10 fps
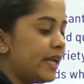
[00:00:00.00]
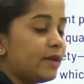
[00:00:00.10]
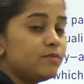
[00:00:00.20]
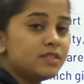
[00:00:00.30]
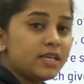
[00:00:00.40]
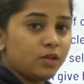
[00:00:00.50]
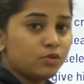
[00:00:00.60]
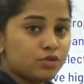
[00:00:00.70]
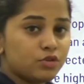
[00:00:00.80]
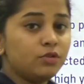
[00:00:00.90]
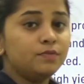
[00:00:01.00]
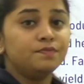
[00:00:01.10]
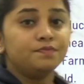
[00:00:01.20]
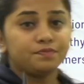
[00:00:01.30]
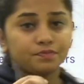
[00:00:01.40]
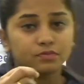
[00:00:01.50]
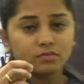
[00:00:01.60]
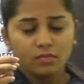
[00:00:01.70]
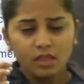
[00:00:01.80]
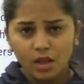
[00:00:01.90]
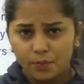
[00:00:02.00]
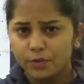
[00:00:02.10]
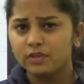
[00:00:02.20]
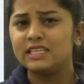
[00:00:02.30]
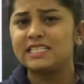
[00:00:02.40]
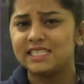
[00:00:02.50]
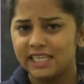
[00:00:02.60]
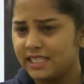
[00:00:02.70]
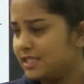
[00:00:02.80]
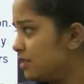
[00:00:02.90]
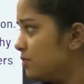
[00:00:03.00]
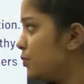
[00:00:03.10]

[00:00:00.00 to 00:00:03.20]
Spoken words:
times they used to put these seeds